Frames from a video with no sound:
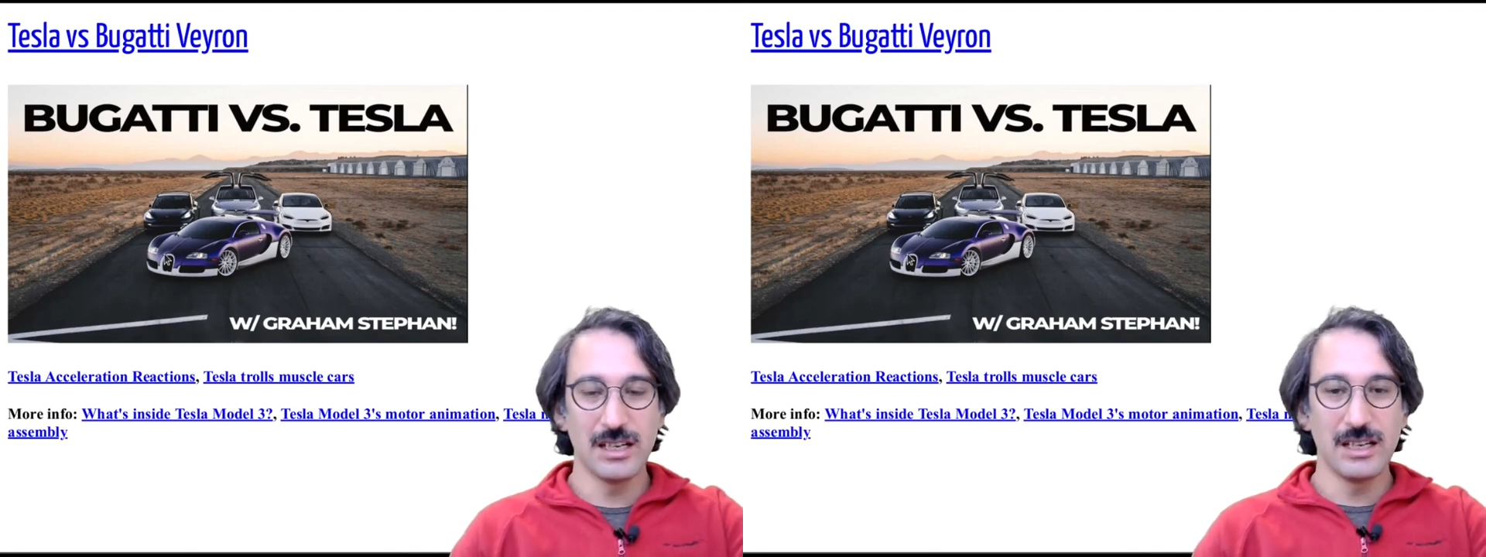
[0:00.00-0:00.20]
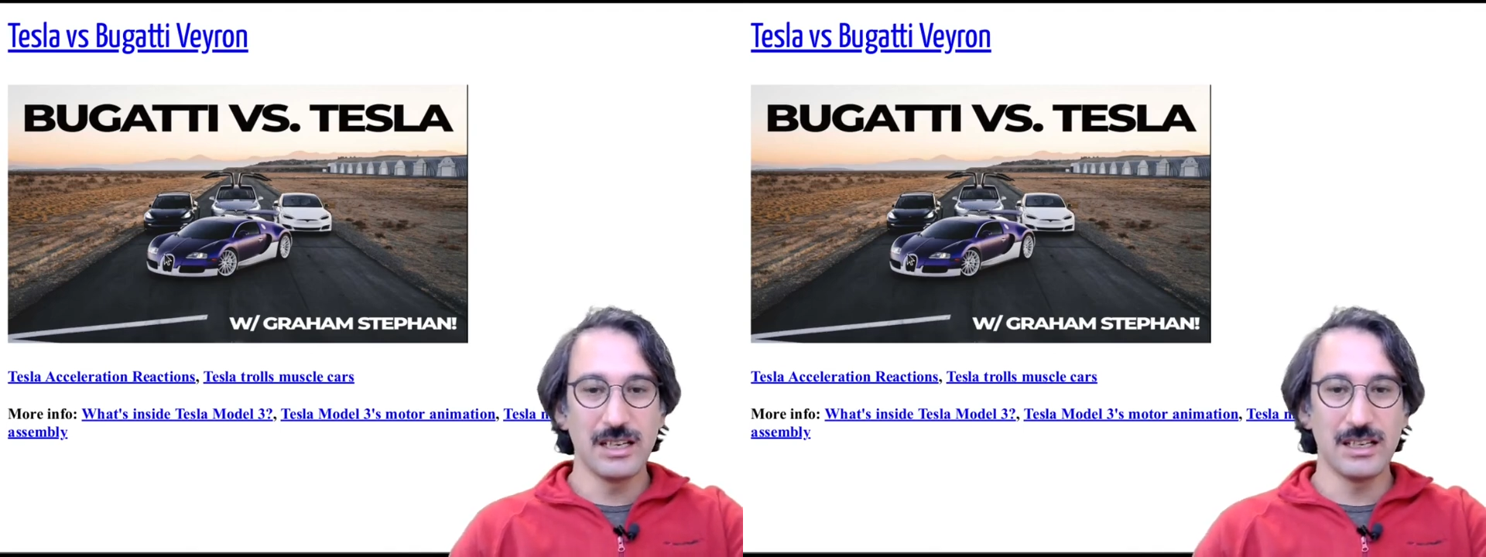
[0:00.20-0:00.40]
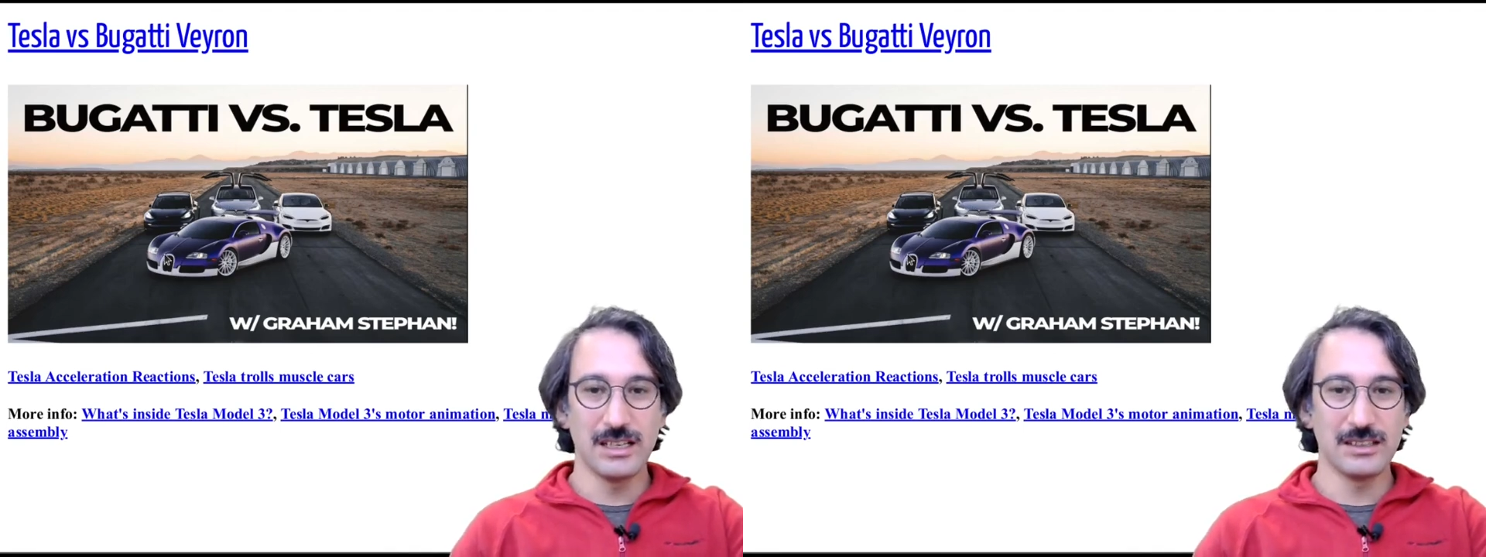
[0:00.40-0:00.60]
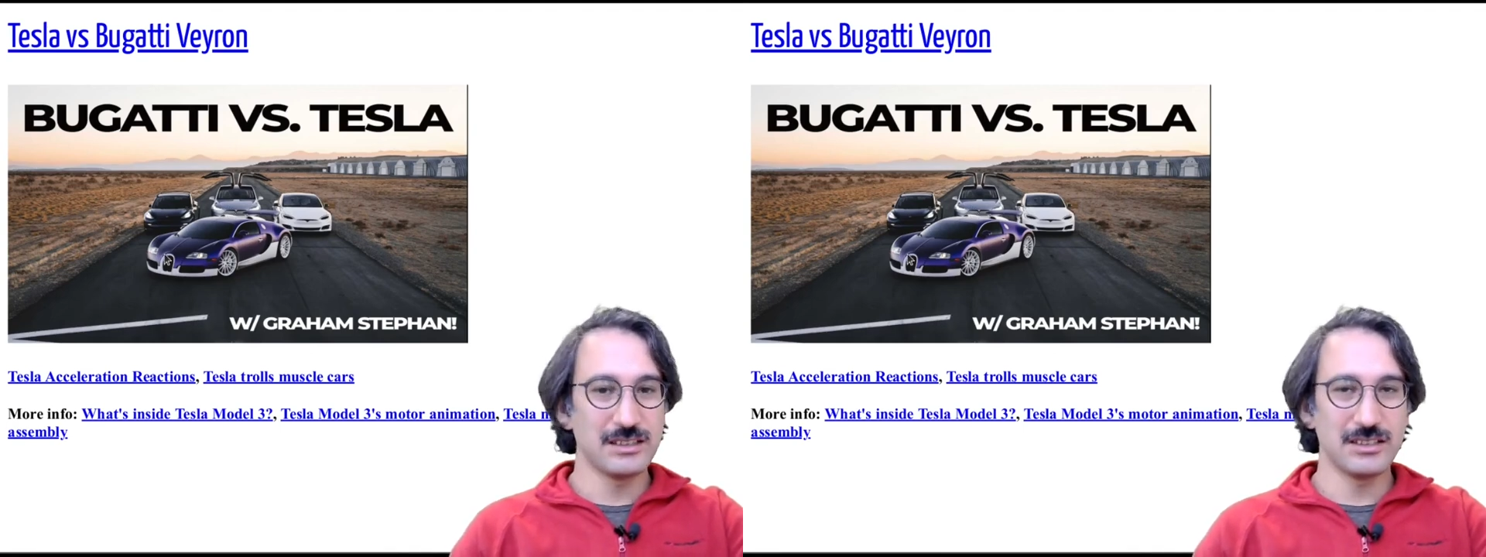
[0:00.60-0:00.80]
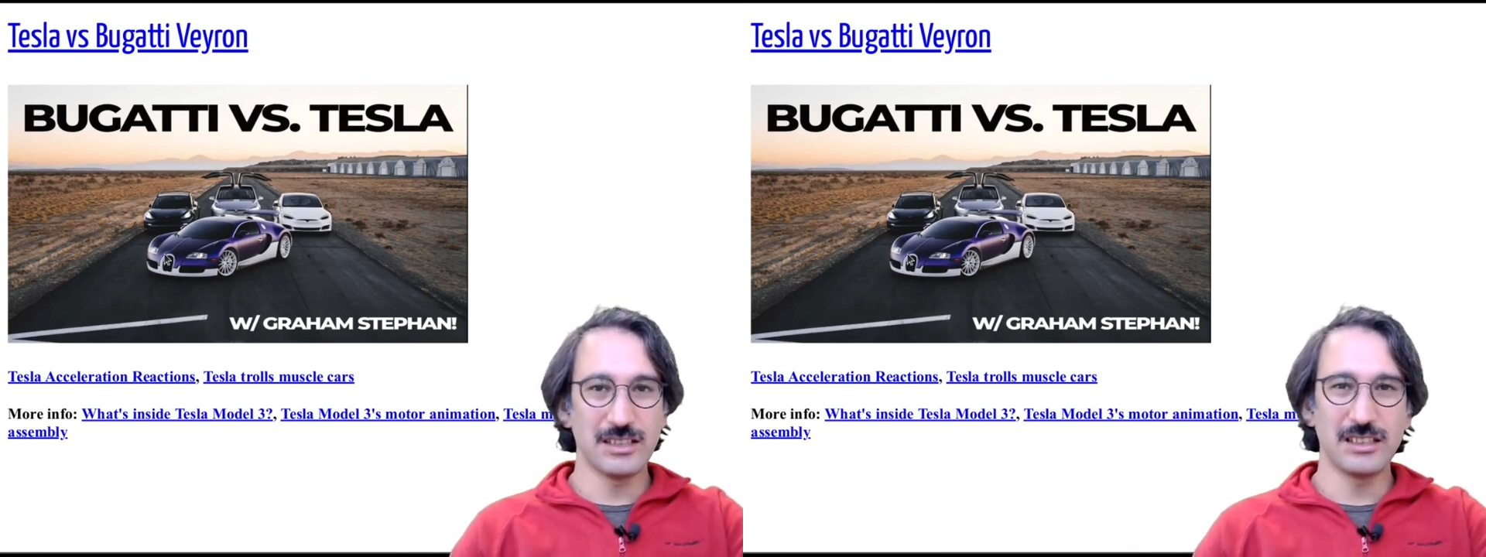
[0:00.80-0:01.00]
and it's,
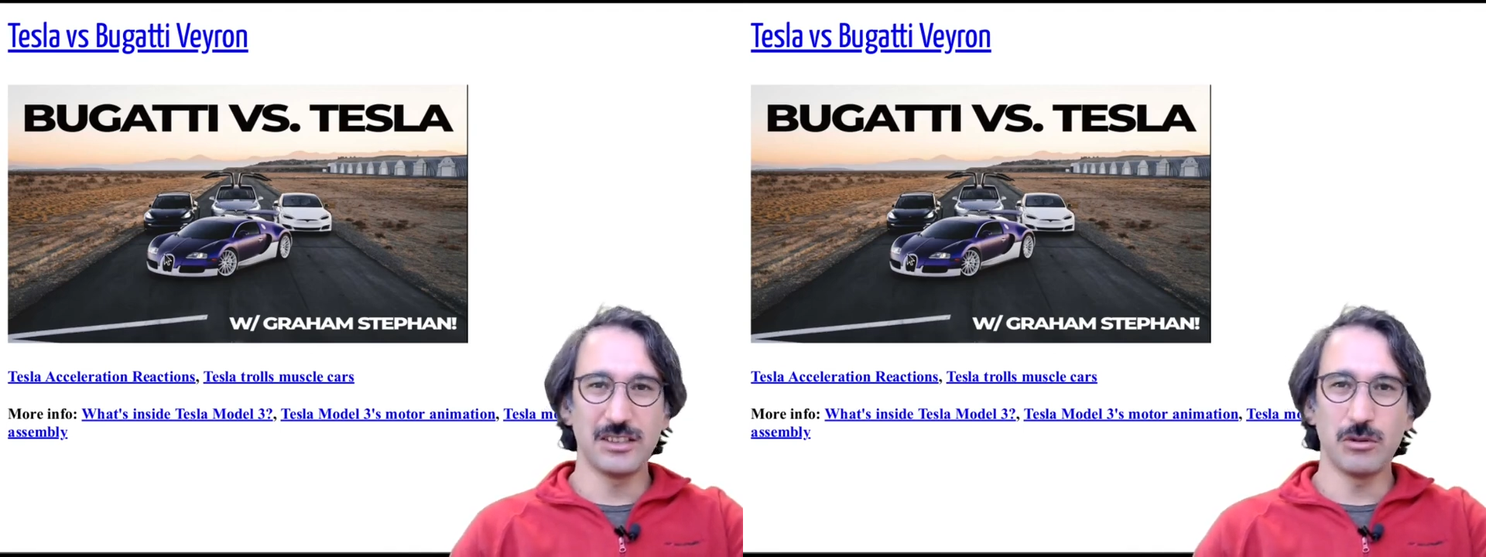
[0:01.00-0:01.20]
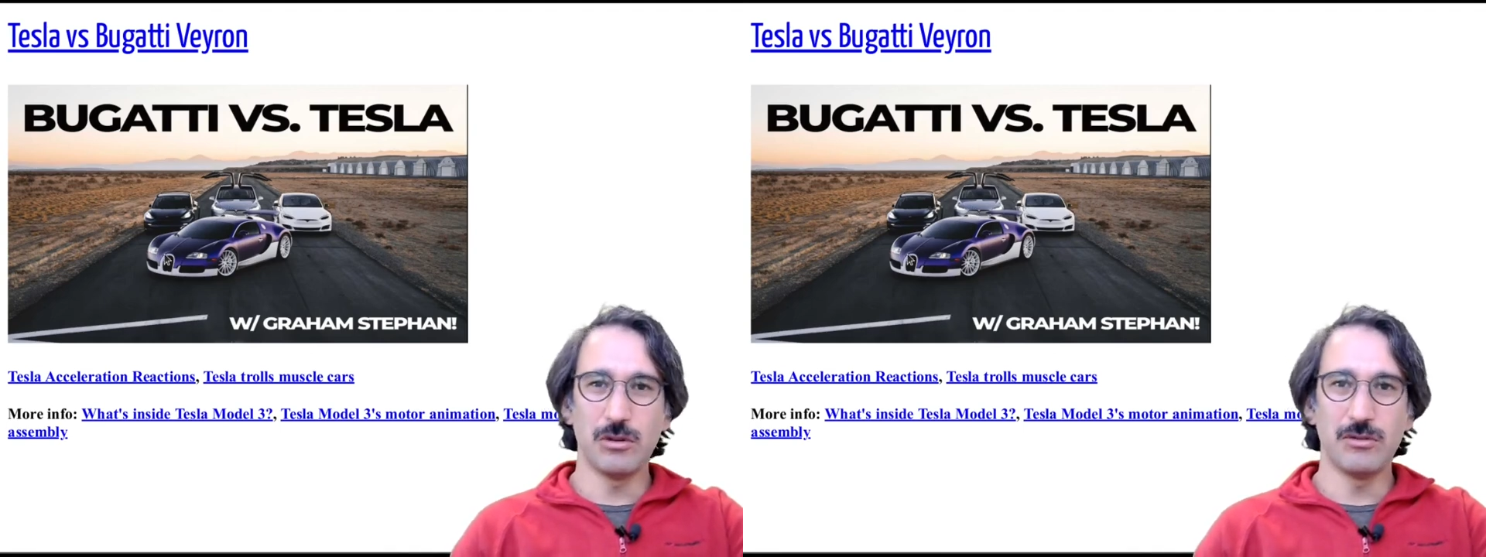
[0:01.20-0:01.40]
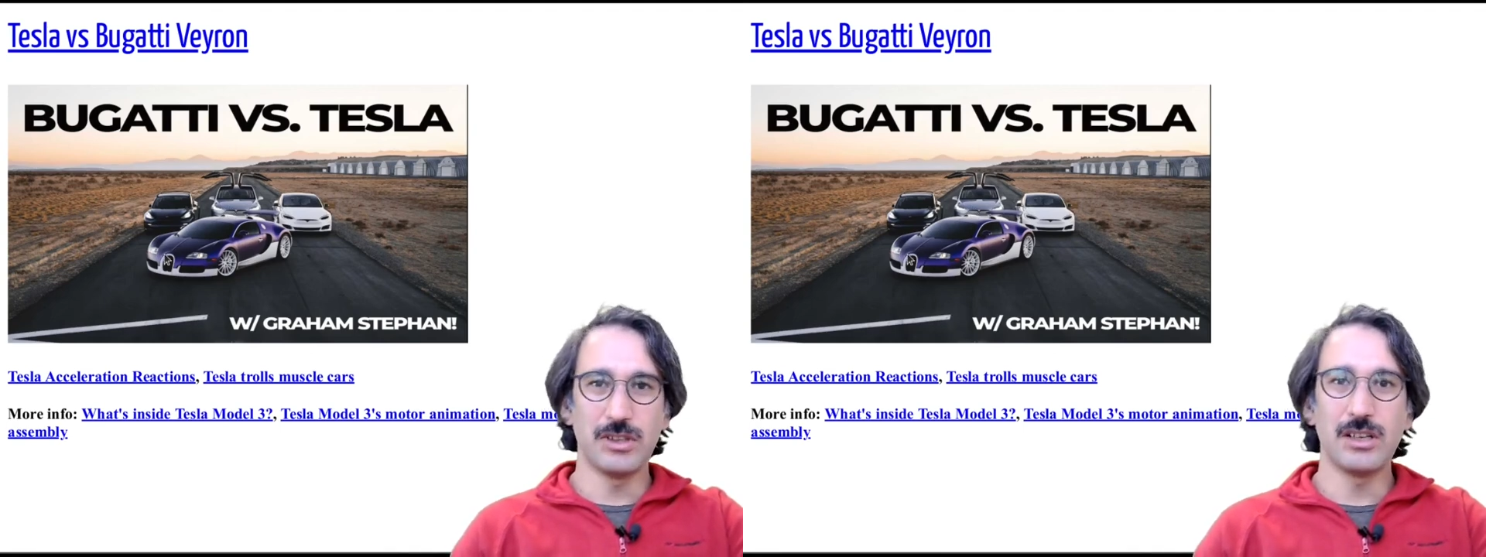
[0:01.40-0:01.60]
I think, over